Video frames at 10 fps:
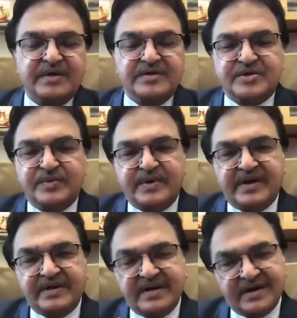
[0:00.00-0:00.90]
So we
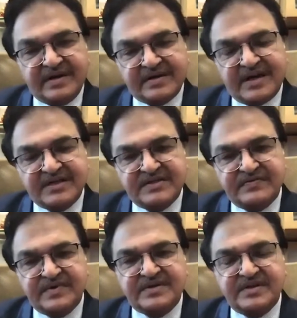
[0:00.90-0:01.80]
had done
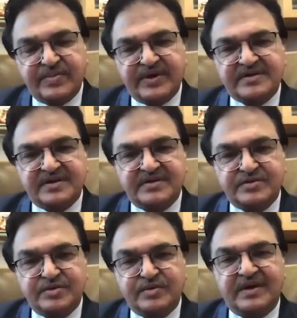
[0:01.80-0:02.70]
transfers in patients
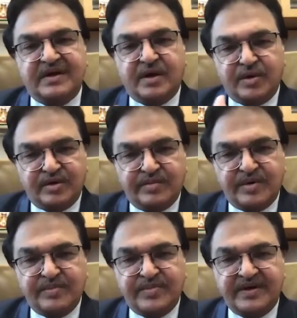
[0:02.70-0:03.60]
who were out of
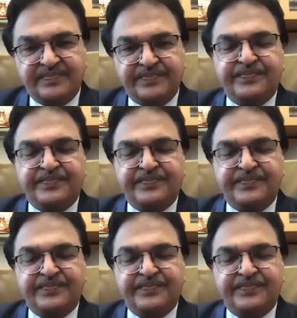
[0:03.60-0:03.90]
Bombay,